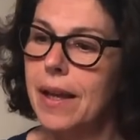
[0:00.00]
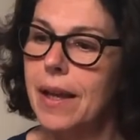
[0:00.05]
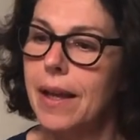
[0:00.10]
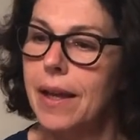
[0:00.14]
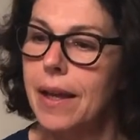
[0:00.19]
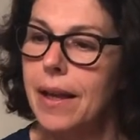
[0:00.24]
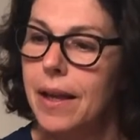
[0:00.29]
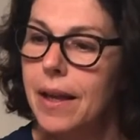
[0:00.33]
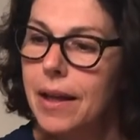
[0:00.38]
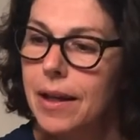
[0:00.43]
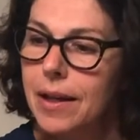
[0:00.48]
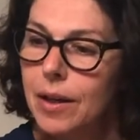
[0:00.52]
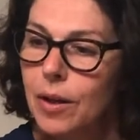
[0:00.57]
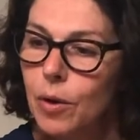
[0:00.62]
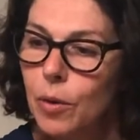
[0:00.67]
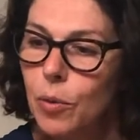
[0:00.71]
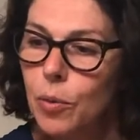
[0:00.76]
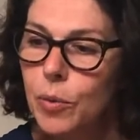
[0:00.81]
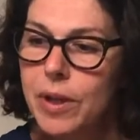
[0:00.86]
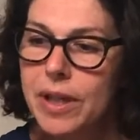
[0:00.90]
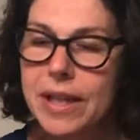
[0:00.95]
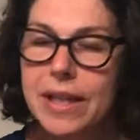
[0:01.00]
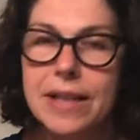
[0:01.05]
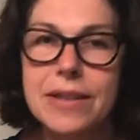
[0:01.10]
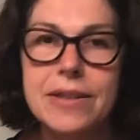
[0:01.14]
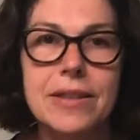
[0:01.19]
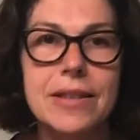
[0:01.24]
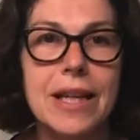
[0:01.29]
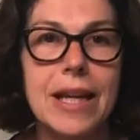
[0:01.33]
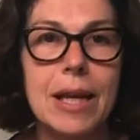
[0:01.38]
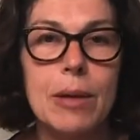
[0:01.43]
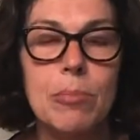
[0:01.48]
And we need
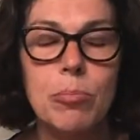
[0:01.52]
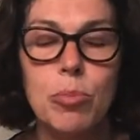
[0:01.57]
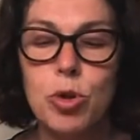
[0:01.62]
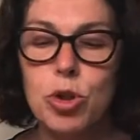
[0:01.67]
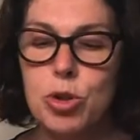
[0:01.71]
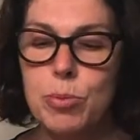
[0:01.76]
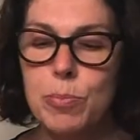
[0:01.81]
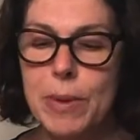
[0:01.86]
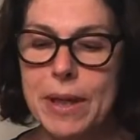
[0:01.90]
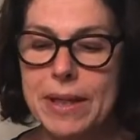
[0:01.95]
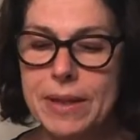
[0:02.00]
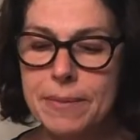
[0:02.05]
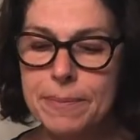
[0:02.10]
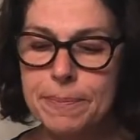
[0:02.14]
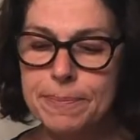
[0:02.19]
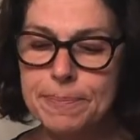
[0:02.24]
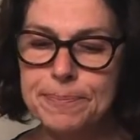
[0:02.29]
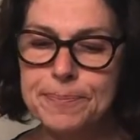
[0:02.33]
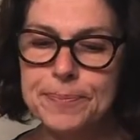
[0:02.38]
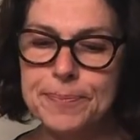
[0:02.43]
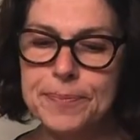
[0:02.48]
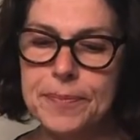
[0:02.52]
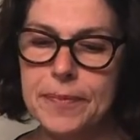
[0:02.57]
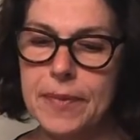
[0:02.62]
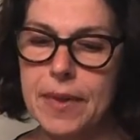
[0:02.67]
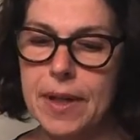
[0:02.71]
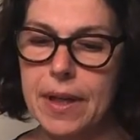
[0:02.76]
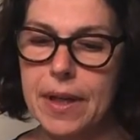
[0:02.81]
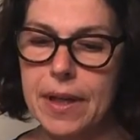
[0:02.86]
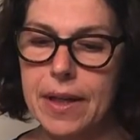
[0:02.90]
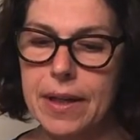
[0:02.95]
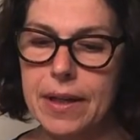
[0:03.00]
a push pin,
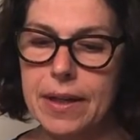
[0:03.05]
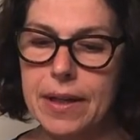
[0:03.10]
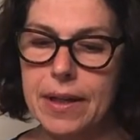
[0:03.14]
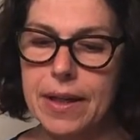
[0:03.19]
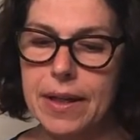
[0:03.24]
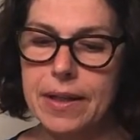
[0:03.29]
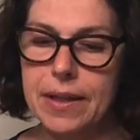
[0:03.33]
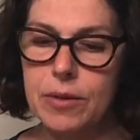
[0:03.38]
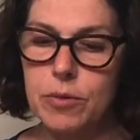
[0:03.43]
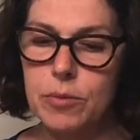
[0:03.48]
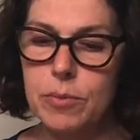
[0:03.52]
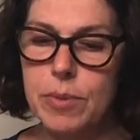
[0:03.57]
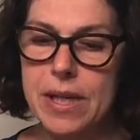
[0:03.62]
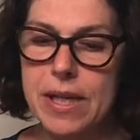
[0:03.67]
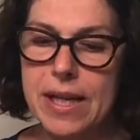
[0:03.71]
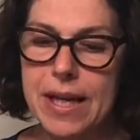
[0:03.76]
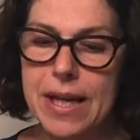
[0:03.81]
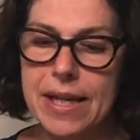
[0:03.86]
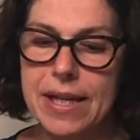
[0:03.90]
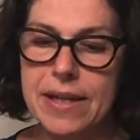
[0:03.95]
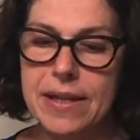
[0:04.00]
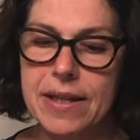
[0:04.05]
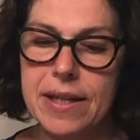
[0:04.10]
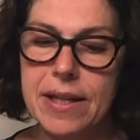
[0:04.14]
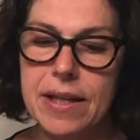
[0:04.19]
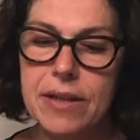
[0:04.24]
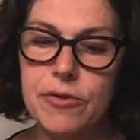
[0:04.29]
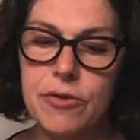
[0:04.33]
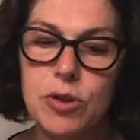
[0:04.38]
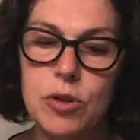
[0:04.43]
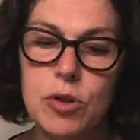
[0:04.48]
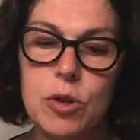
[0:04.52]
and that could be anything.
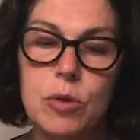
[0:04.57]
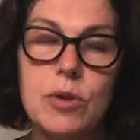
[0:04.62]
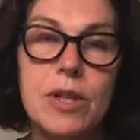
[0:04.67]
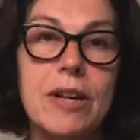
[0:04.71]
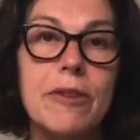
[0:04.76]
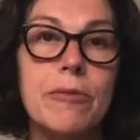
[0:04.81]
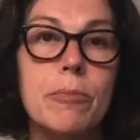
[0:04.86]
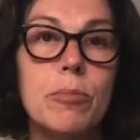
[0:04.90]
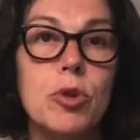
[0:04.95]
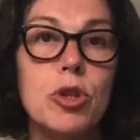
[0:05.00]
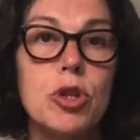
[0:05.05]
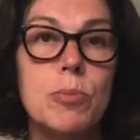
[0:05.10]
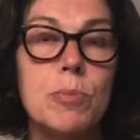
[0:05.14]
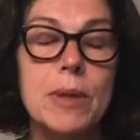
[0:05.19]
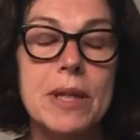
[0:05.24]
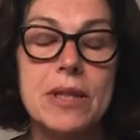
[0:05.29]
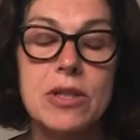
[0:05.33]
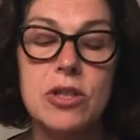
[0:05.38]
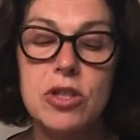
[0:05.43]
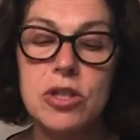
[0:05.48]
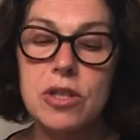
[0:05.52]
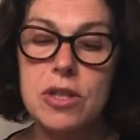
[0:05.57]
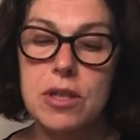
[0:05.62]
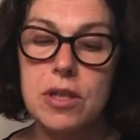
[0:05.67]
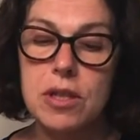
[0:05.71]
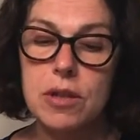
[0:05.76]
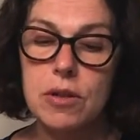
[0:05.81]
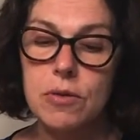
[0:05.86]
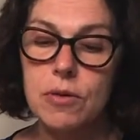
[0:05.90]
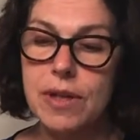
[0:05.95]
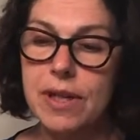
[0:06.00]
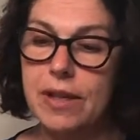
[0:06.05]
If you don't have push pins,
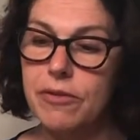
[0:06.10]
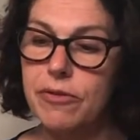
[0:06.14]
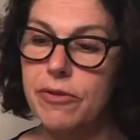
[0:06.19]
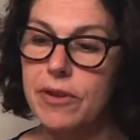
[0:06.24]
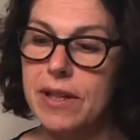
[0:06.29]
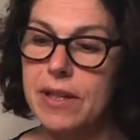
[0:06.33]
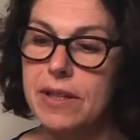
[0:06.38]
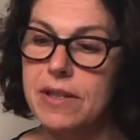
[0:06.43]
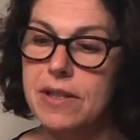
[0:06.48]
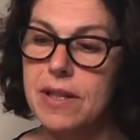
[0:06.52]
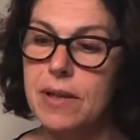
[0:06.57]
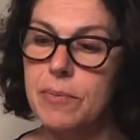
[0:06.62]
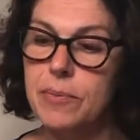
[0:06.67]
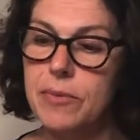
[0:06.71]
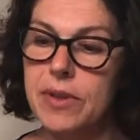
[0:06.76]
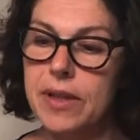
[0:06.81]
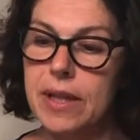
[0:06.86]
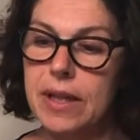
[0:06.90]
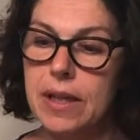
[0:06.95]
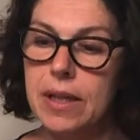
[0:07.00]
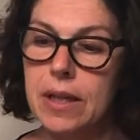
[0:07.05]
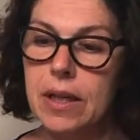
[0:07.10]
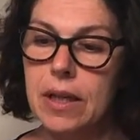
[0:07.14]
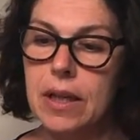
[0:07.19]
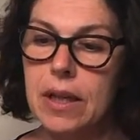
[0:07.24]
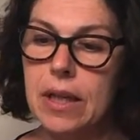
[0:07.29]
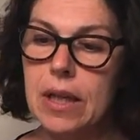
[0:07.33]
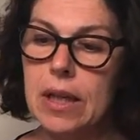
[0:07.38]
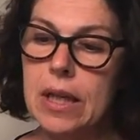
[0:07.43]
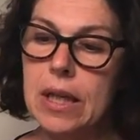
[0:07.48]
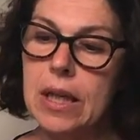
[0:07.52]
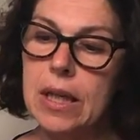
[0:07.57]
you can find something
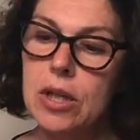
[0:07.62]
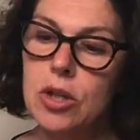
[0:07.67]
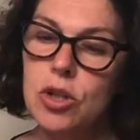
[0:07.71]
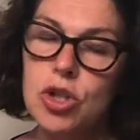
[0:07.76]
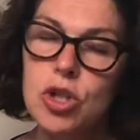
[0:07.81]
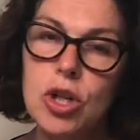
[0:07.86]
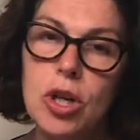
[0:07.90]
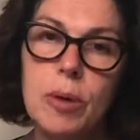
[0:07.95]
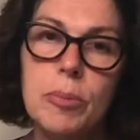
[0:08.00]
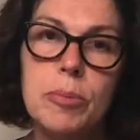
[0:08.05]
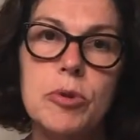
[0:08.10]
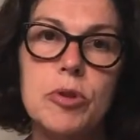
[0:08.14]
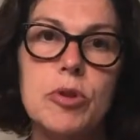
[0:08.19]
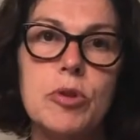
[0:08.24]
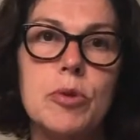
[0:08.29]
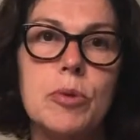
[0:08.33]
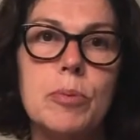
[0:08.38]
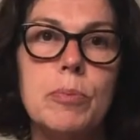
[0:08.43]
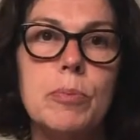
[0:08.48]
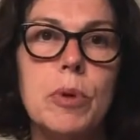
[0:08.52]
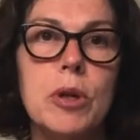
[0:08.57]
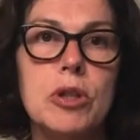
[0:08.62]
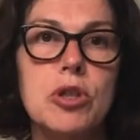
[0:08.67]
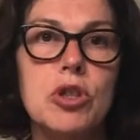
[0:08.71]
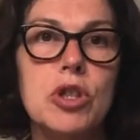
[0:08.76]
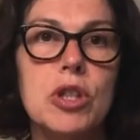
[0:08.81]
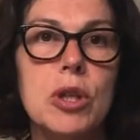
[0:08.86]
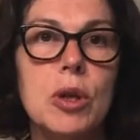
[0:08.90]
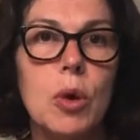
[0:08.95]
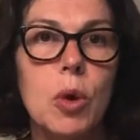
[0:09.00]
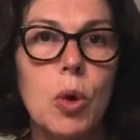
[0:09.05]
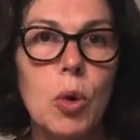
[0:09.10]
sharp to punch
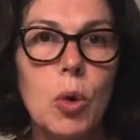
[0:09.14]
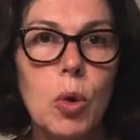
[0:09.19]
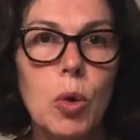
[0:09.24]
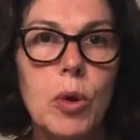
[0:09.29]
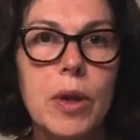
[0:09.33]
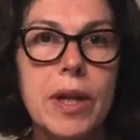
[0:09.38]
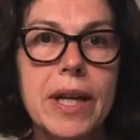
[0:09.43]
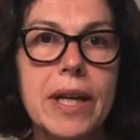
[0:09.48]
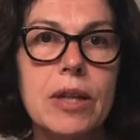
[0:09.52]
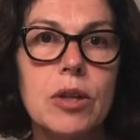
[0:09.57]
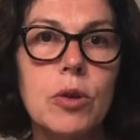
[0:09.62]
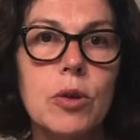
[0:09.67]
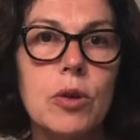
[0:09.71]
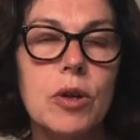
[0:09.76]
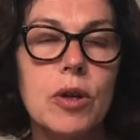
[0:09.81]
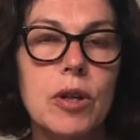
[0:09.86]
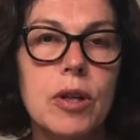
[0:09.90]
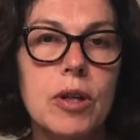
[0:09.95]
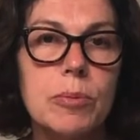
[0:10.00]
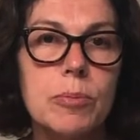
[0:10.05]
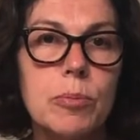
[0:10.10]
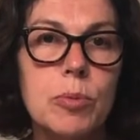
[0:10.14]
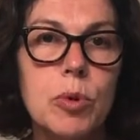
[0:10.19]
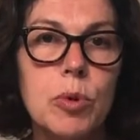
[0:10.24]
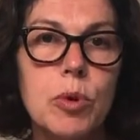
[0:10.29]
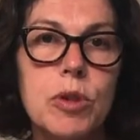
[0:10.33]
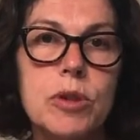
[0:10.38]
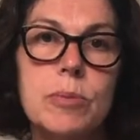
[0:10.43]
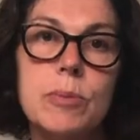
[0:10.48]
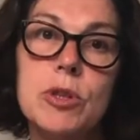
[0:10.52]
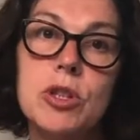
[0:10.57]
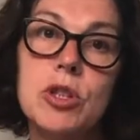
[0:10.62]
a hole in your
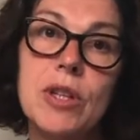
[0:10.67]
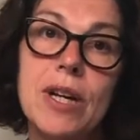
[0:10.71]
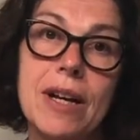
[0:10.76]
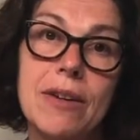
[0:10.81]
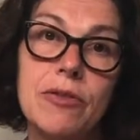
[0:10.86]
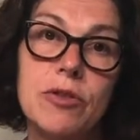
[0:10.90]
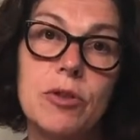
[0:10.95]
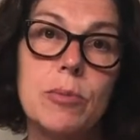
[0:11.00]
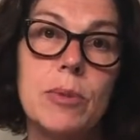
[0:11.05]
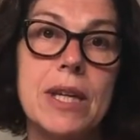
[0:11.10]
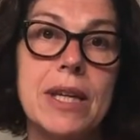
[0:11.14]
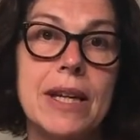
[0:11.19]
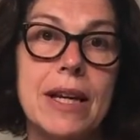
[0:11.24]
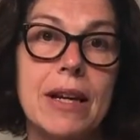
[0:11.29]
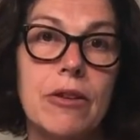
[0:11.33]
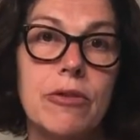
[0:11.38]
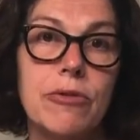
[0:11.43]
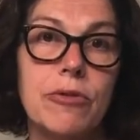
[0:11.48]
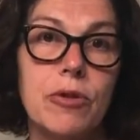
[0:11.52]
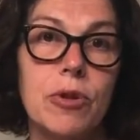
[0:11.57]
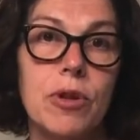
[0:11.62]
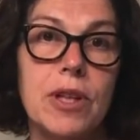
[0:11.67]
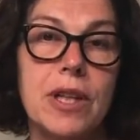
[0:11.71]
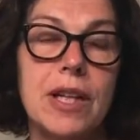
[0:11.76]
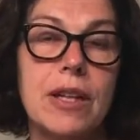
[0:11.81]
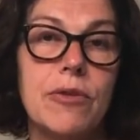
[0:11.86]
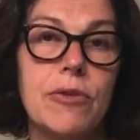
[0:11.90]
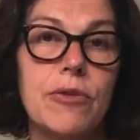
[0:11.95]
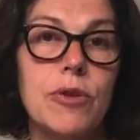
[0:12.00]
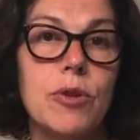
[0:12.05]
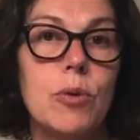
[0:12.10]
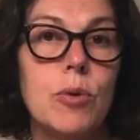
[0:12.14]
cardboard, but you have to be careful.
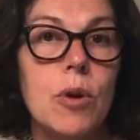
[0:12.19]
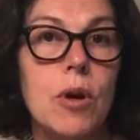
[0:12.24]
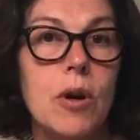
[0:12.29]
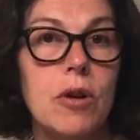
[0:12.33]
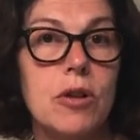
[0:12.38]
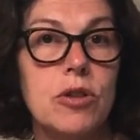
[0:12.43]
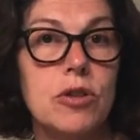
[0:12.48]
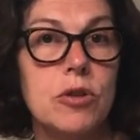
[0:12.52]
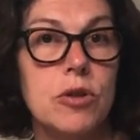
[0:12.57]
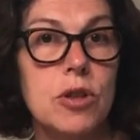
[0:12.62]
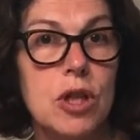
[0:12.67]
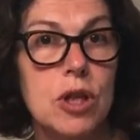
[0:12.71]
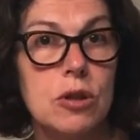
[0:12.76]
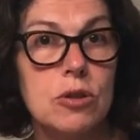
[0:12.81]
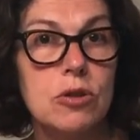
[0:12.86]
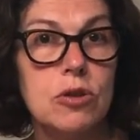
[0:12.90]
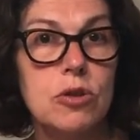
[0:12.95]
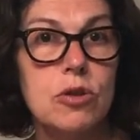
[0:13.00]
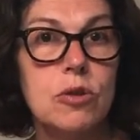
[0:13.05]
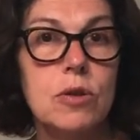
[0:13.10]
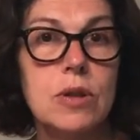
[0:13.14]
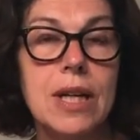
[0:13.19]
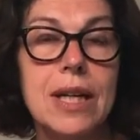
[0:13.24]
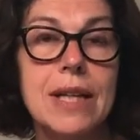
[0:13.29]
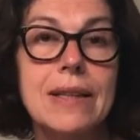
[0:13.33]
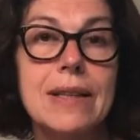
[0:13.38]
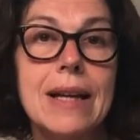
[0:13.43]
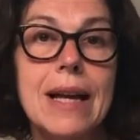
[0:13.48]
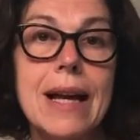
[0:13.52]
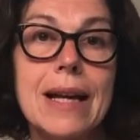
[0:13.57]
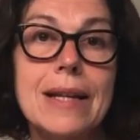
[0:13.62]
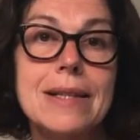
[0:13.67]
If you are too young to do
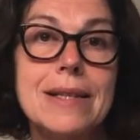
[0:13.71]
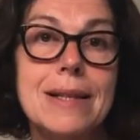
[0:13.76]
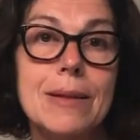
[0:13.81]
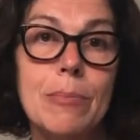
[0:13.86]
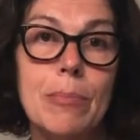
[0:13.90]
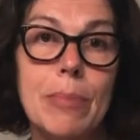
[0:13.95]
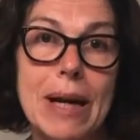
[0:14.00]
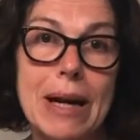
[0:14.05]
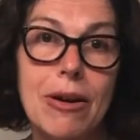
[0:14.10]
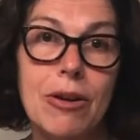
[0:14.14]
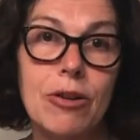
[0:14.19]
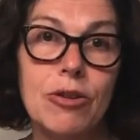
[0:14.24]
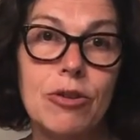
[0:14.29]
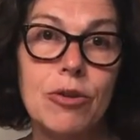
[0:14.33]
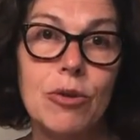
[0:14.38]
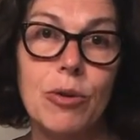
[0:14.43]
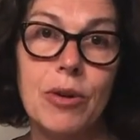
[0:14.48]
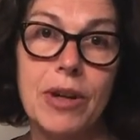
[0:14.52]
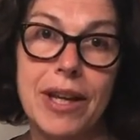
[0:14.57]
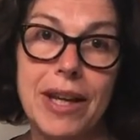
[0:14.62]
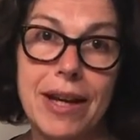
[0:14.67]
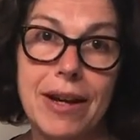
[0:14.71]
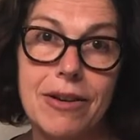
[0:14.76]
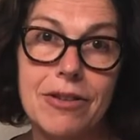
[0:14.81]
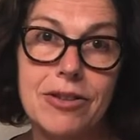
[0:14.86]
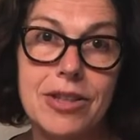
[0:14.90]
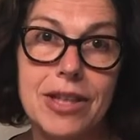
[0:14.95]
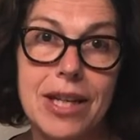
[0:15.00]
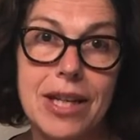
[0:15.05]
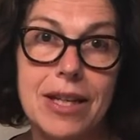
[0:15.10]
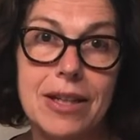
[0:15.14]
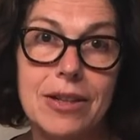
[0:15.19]
that, ask a parent or a
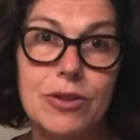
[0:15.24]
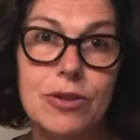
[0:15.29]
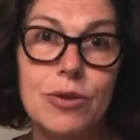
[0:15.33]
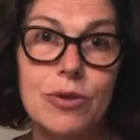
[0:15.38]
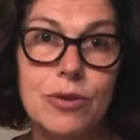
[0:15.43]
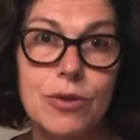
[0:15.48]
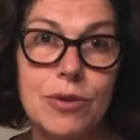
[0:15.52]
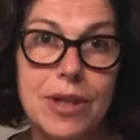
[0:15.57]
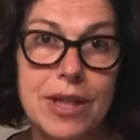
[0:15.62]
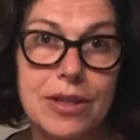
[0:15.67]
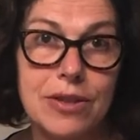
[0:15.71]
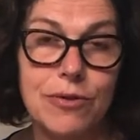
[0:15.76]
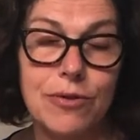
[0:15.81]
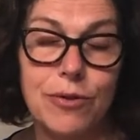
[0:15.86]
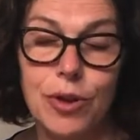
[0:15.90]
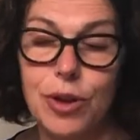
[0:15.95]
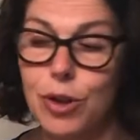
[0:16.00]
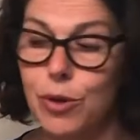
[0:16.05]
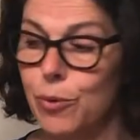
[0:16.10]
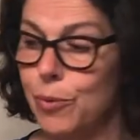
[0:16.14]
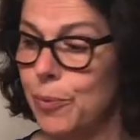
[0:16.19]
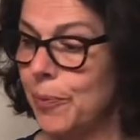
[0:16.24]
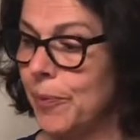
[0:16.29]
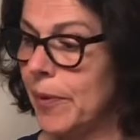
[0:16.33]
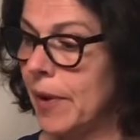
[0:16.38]
caretaker to do this for you.